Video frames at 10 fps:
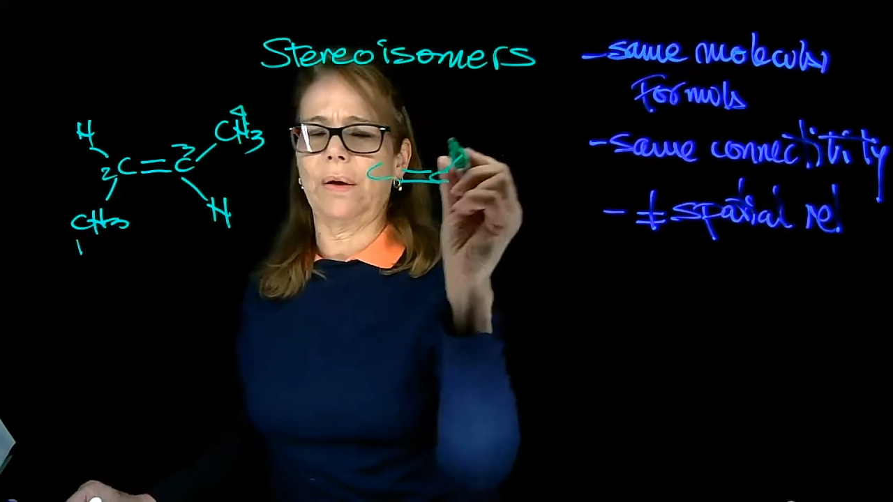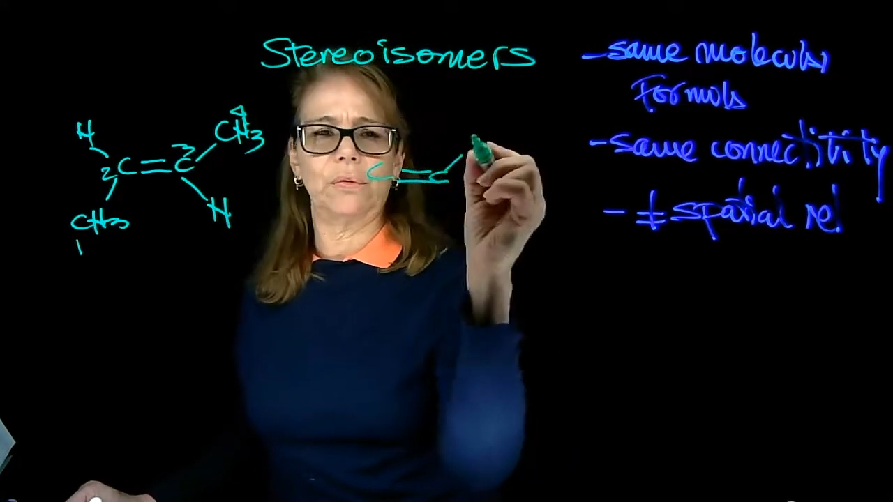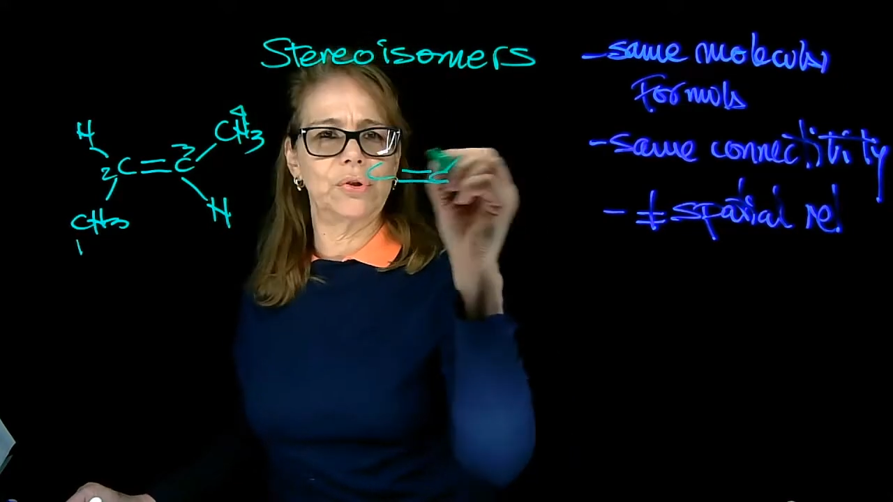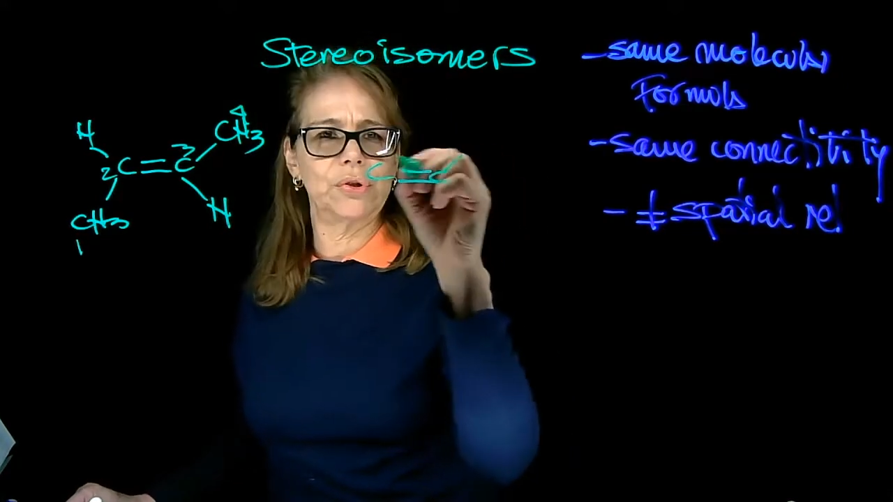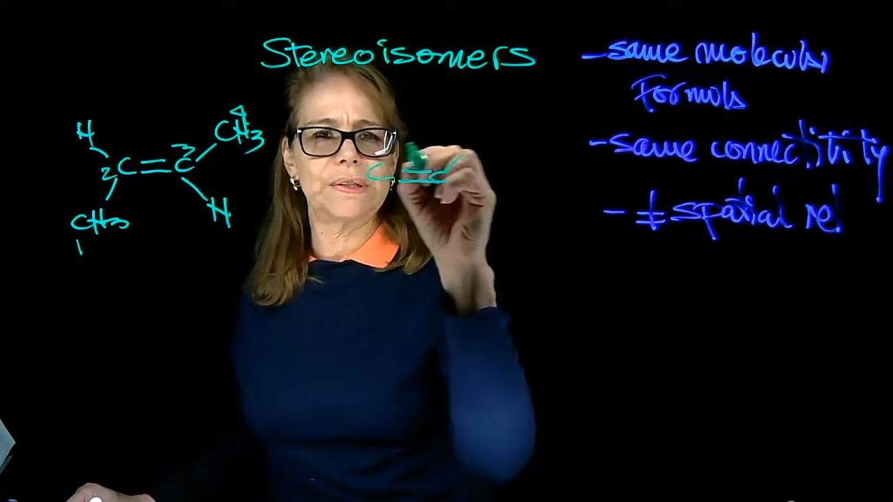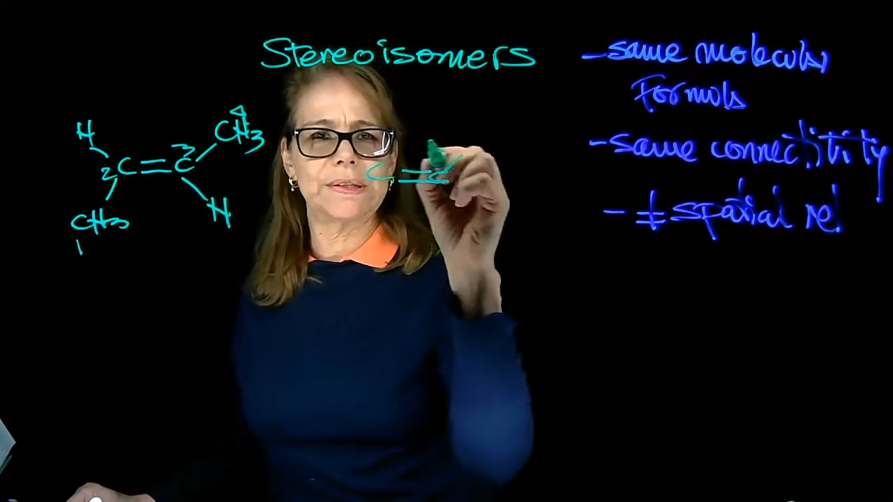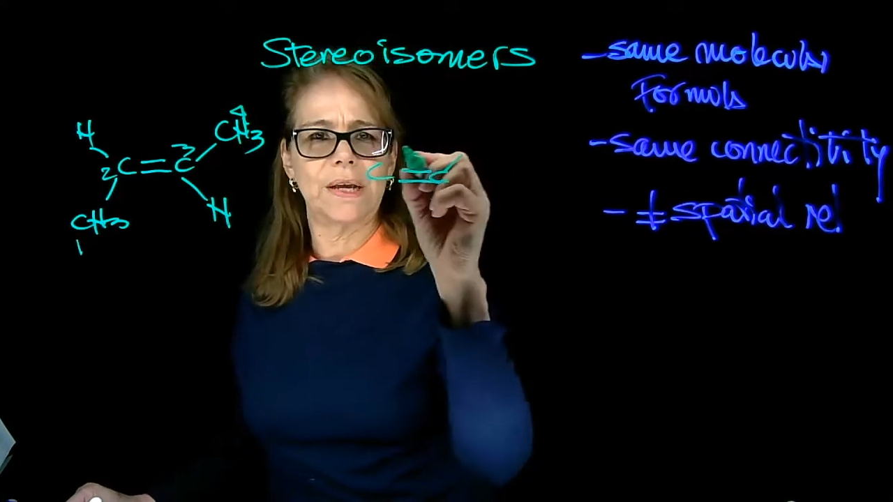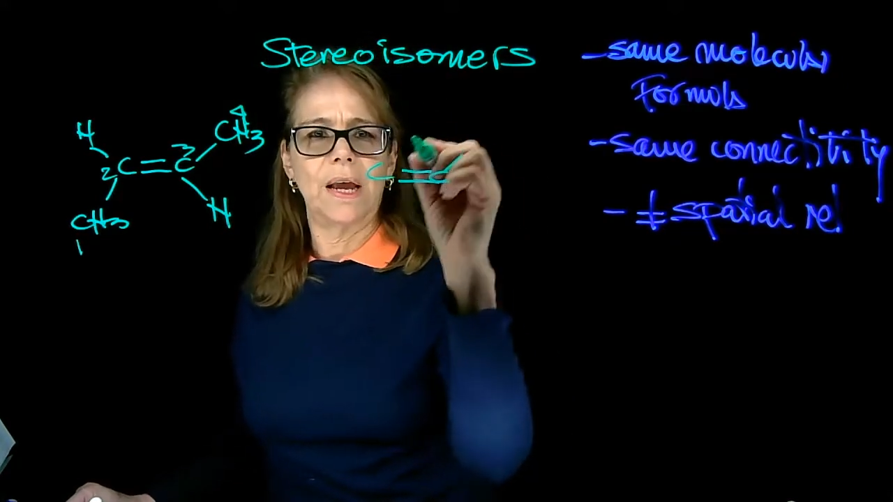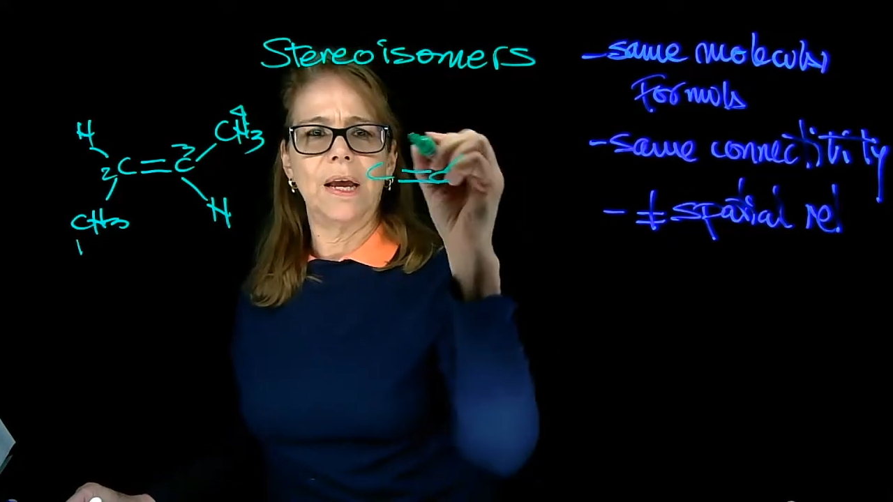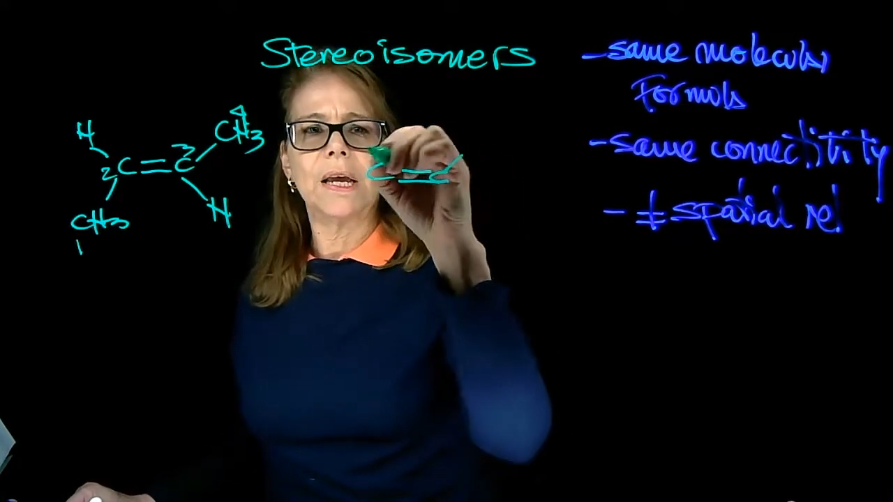We just
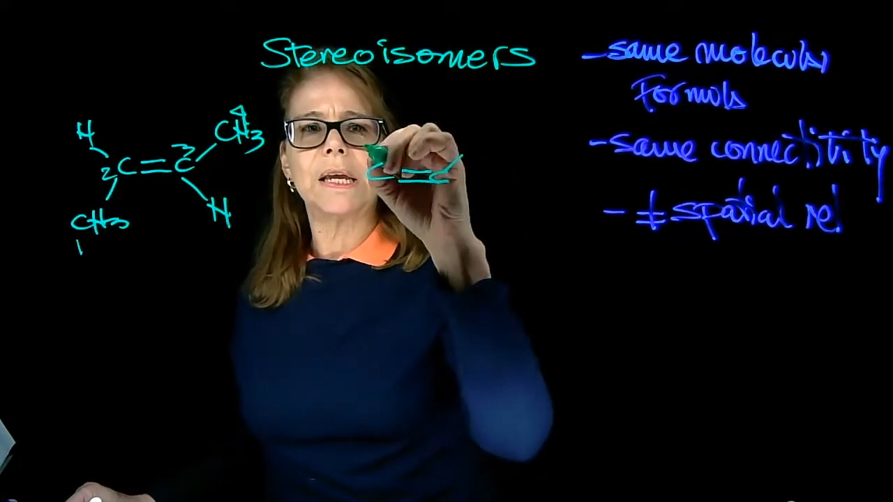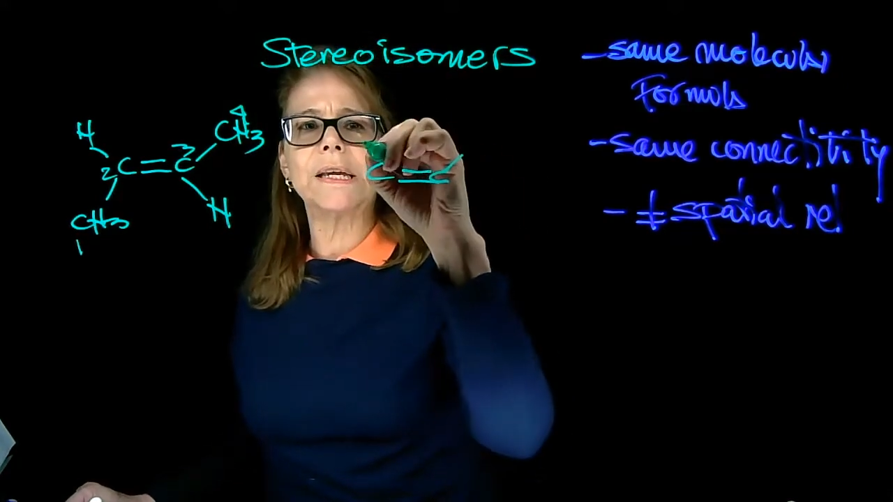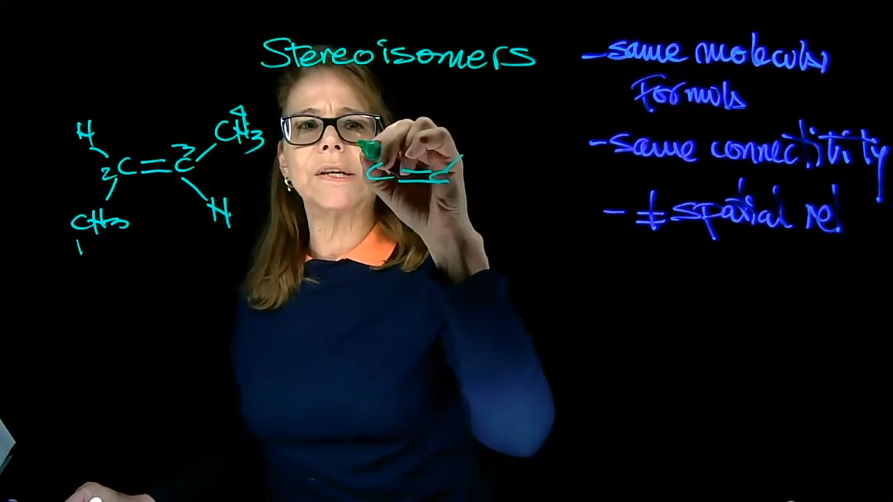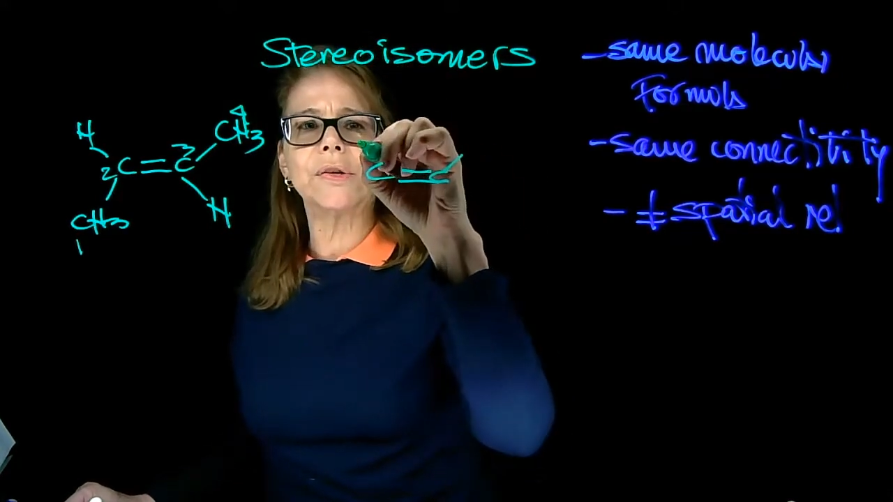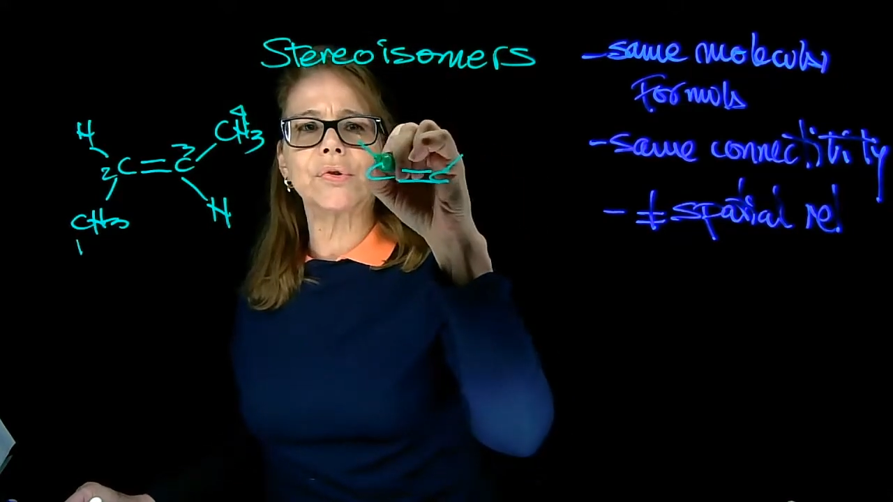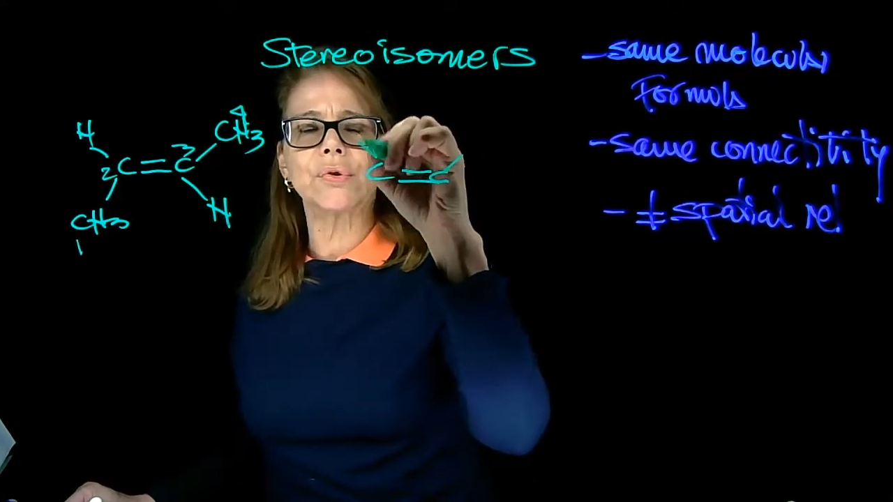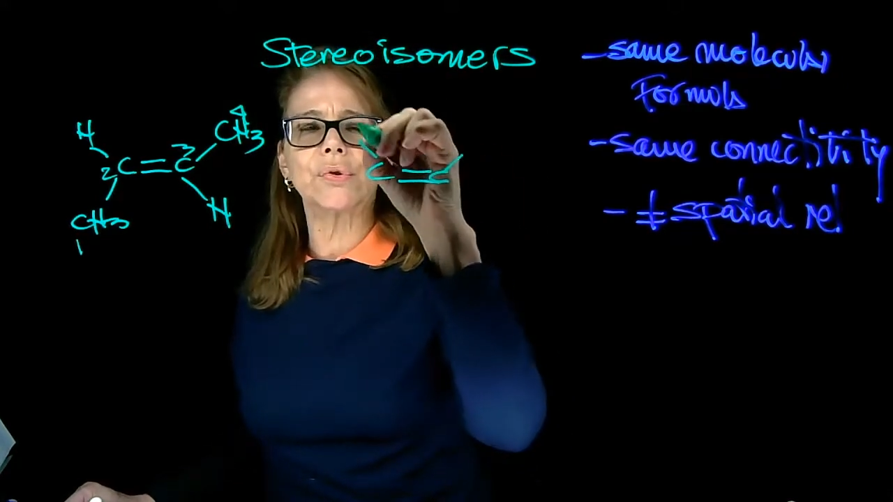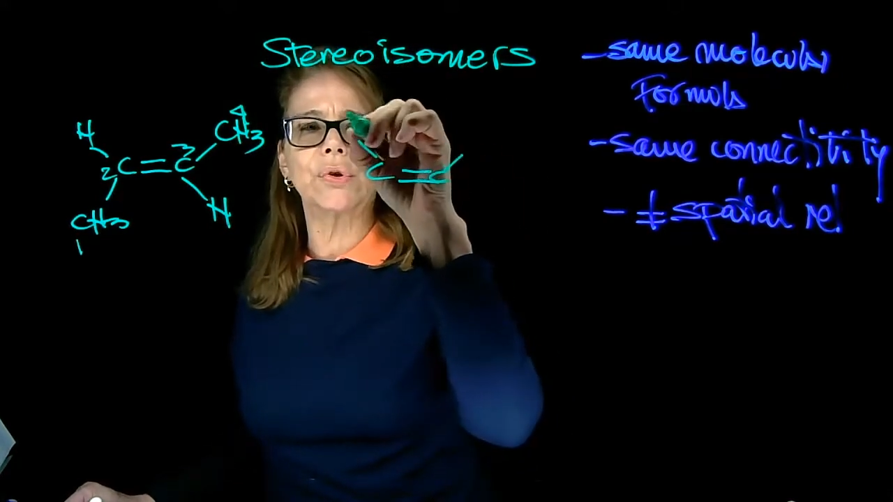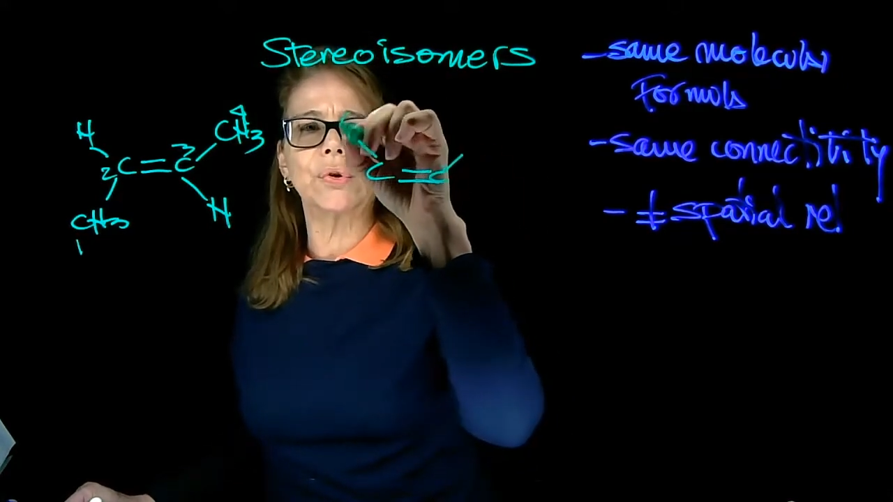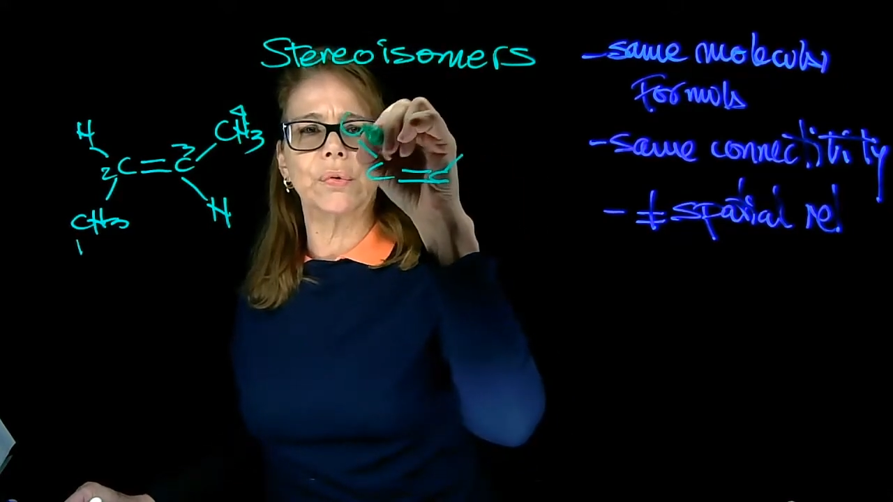
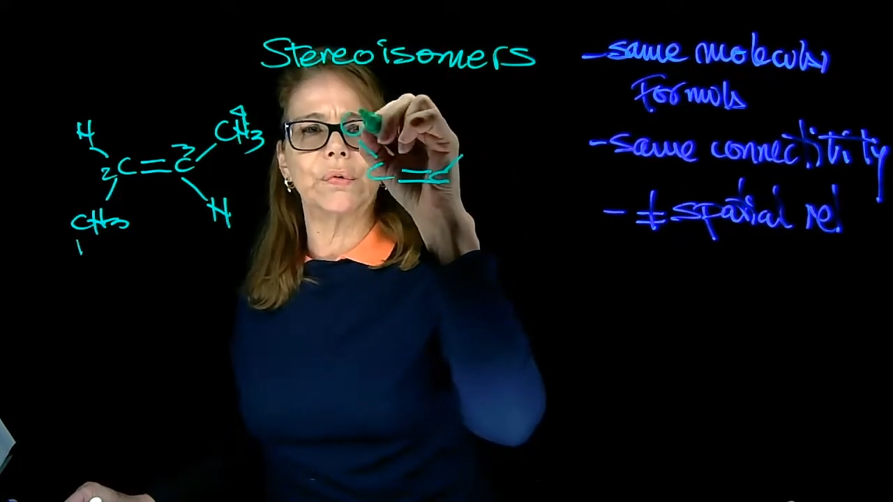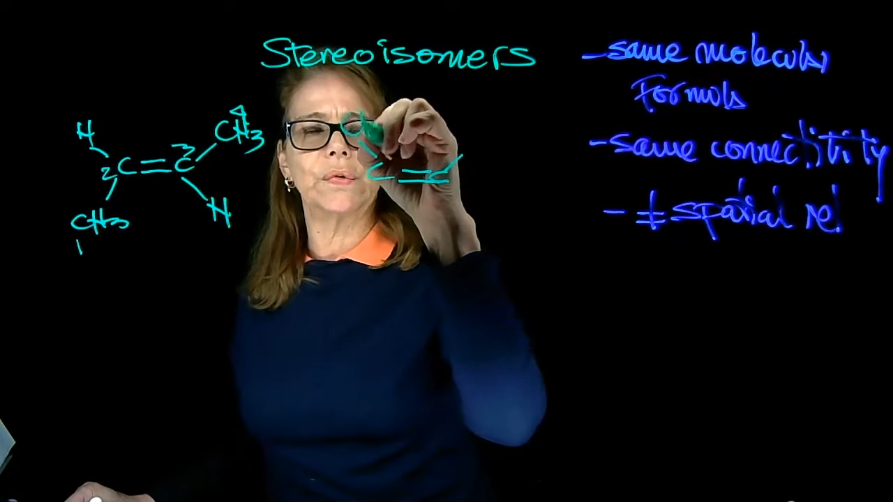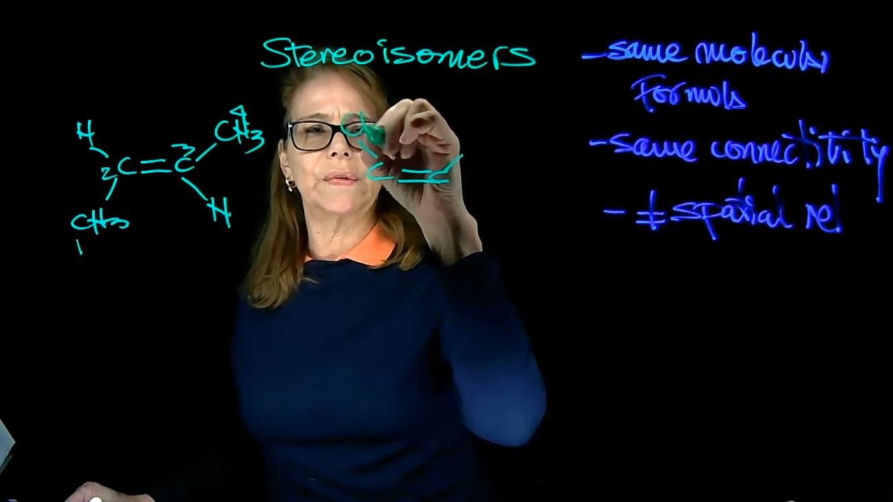introduced,